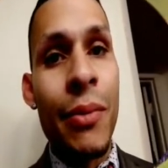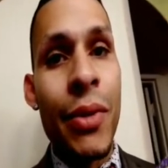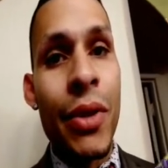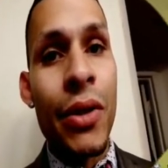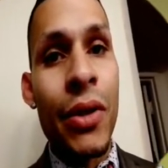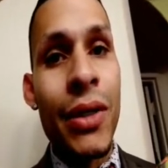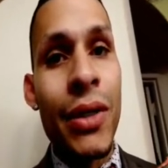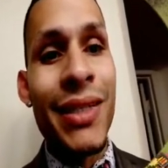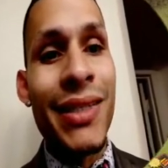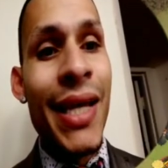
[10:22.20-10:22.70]

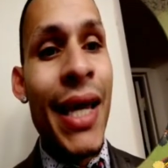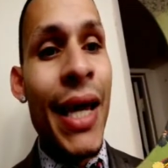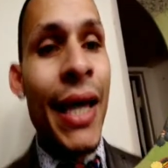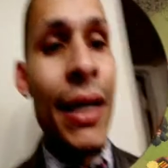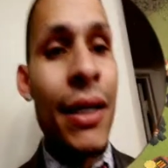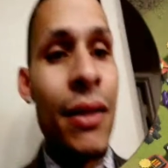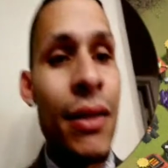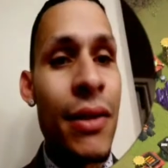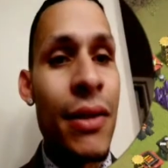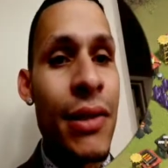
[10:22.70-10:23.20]
10. Looks
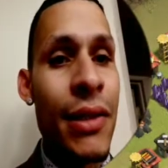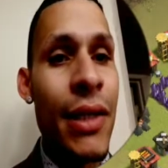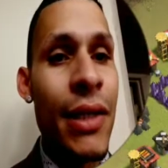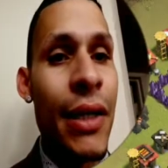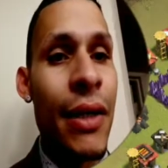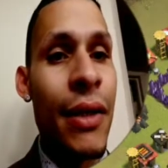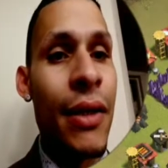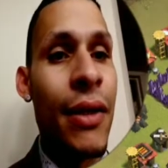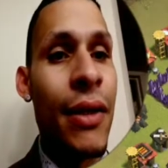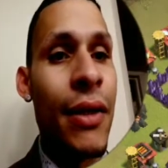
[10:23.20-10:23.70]
like I
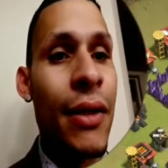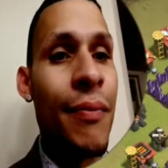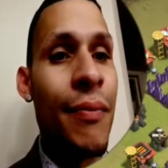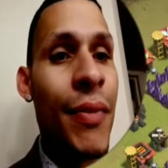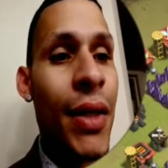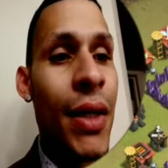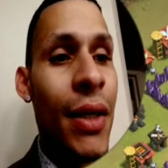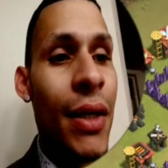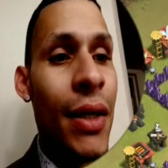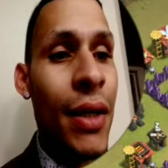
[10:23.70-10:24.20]

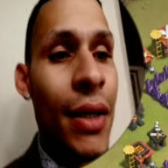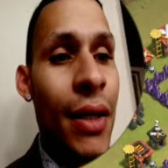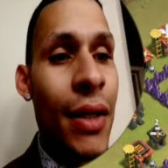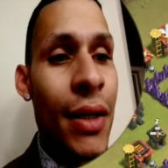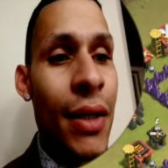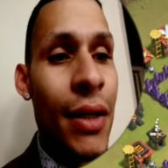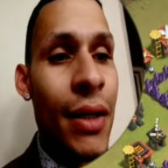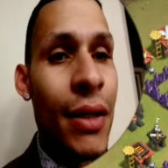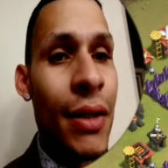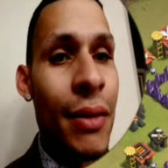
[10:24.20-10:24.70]

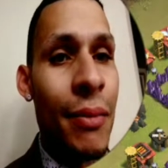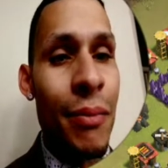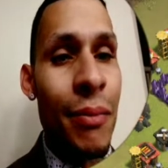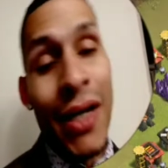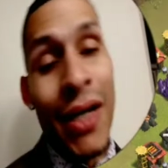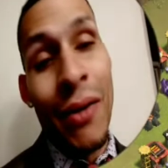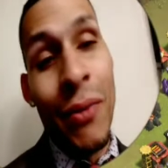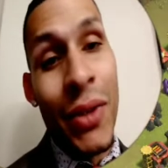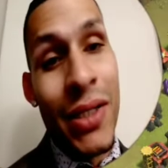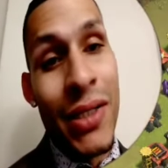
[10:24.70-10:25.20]
want to
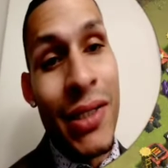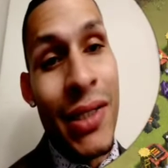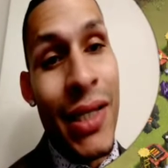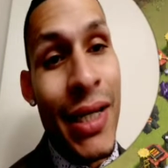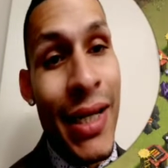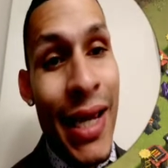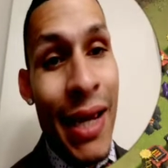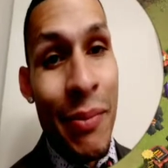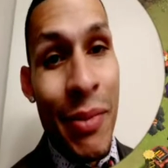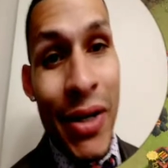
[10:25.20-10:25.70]
say damn near
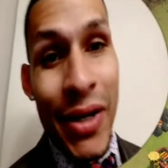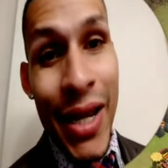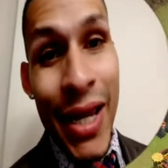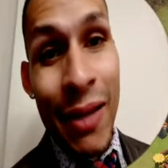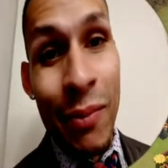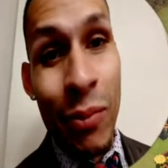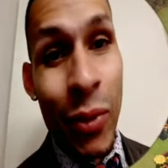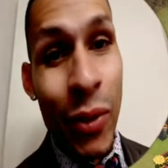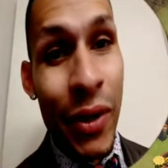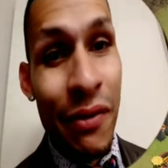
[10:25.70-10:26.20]

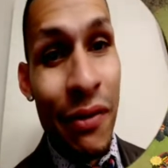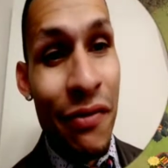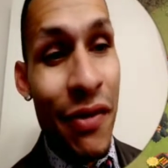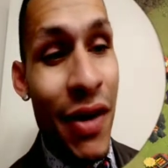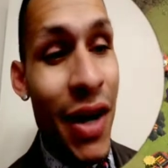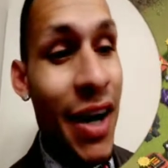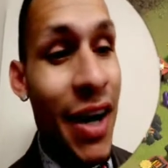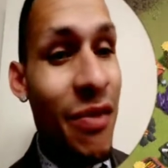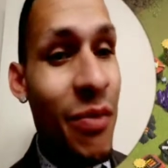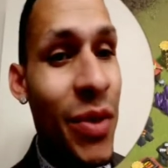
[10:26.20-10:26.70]
8.5,
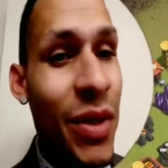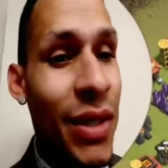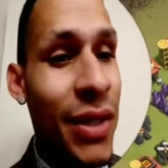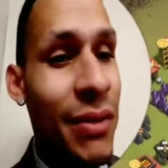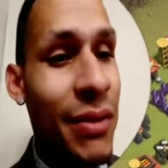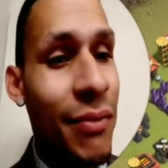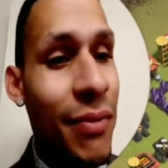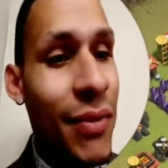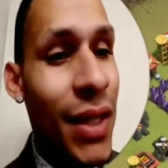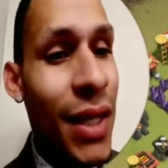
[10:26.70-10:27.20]
but
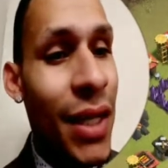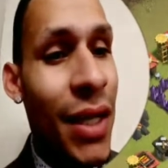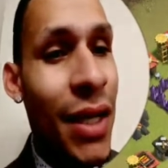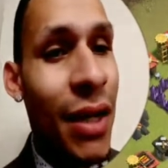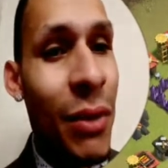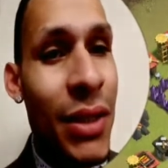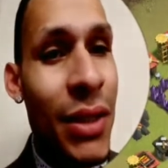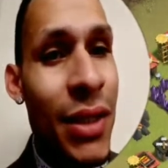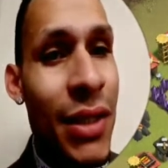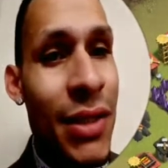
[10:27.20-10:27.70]
no, it does
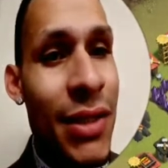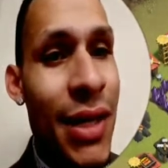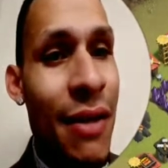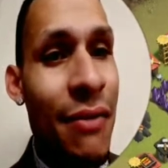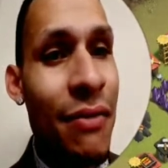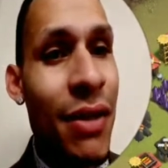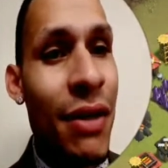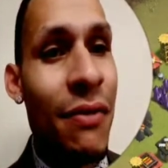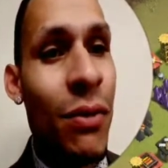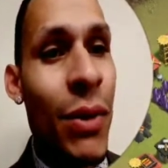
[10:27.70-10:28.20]
have level
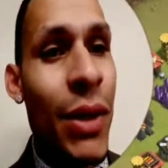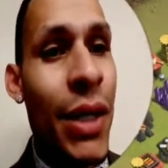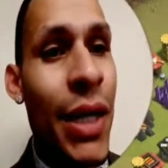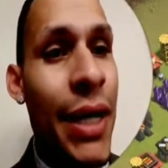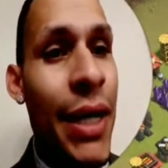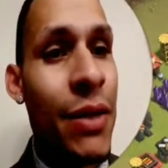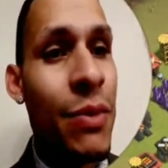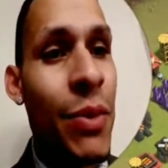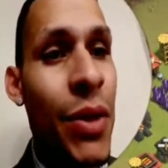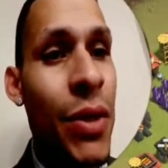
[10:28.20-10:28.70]
1
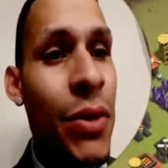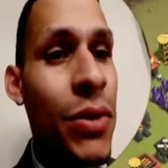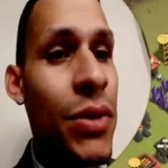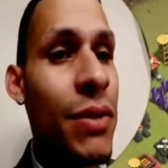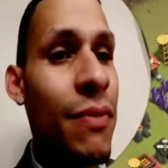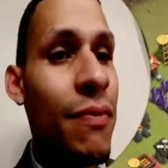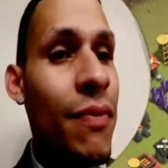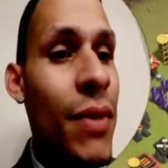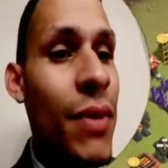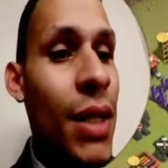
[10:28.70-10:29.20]
expos.
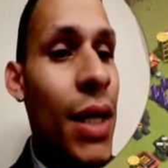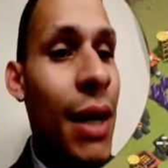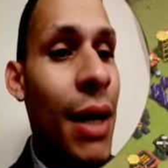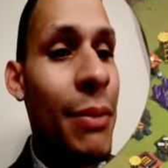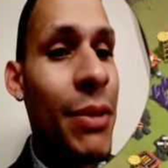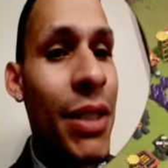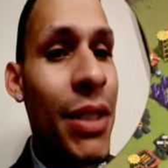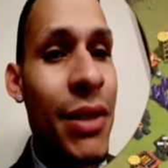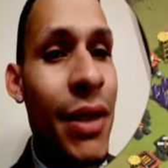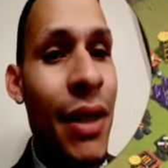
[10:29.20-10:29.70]
Just that
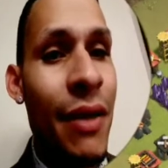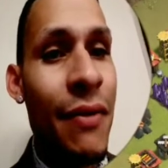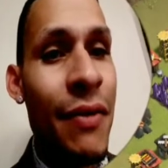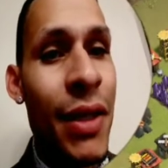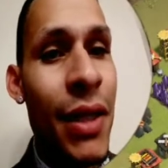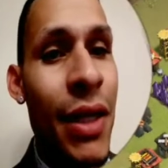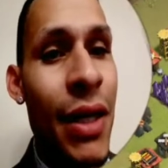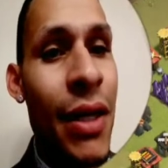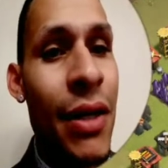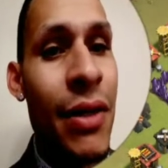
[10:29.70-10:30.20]
everything else
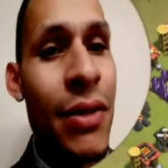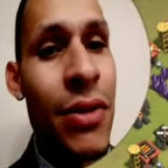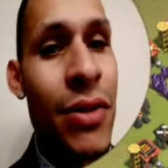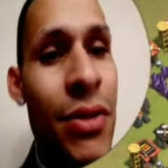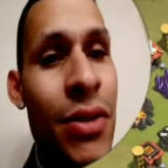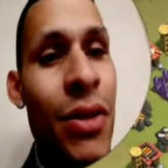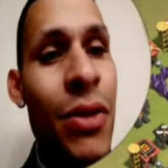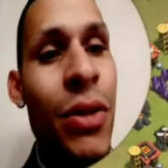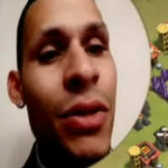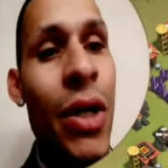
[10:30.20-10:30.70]
is so
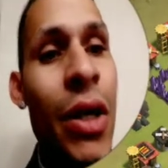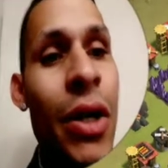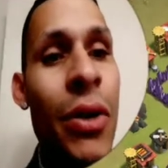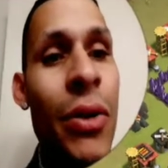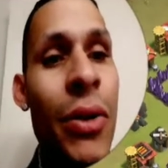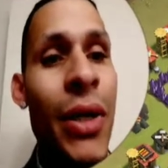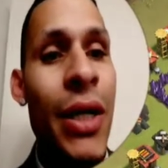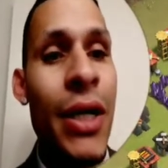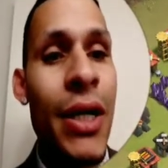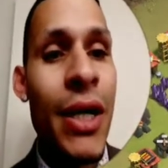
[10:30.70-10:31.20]
low.
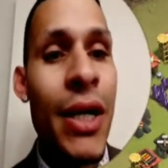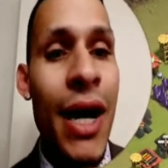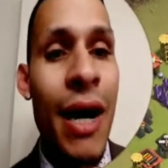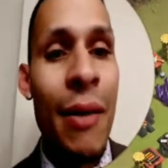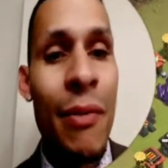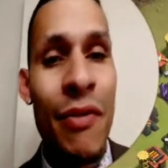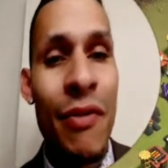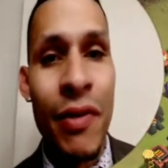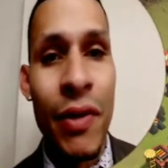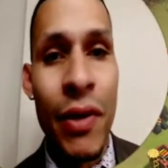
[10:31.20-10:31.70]
If you look
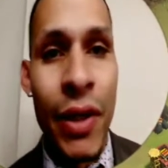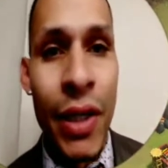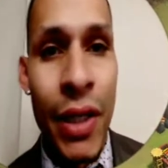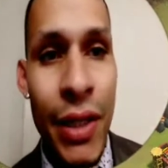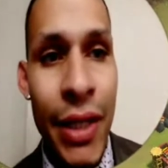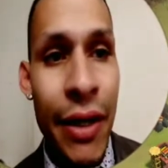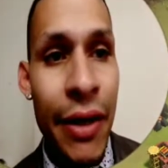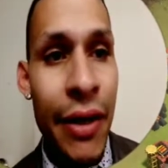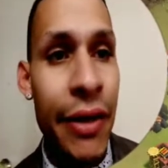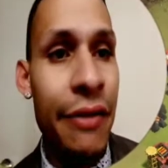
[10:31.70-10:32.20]
at that air
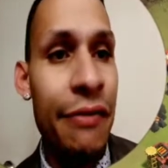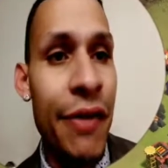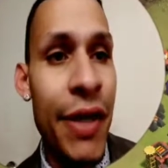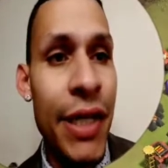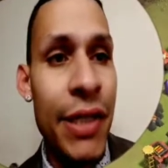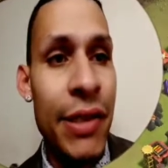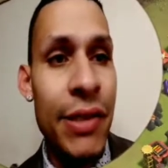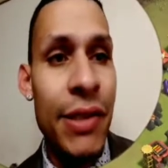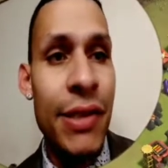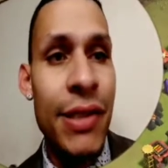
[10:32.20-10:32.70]
defense, it's
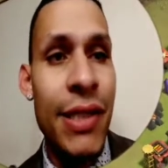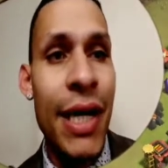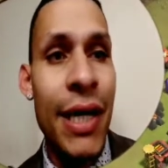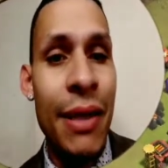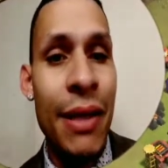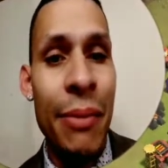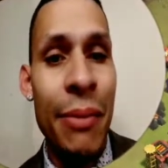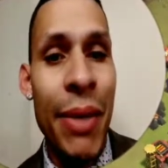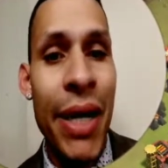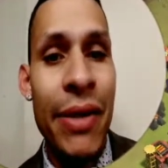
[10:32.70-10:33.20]
kind of
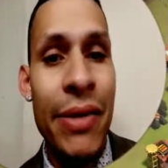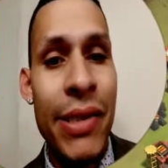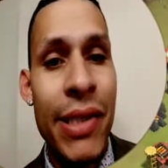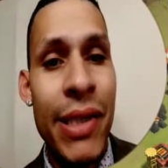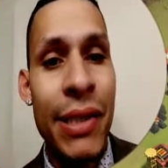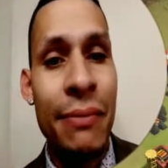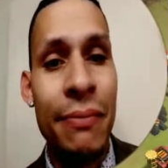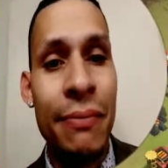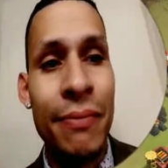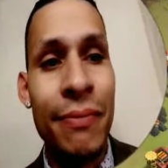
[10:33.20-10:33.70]
embarrassing.
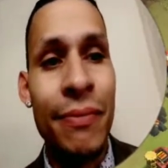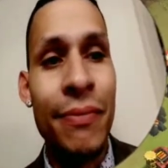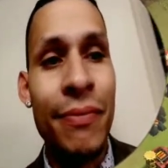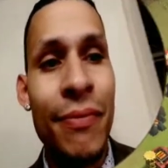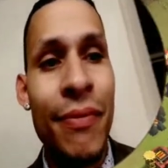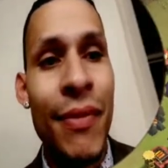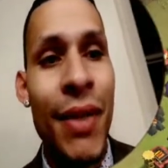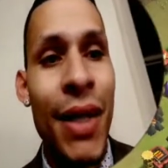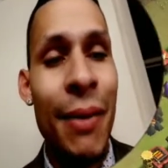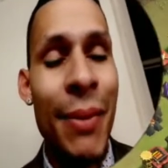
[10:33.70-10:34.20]
I mean,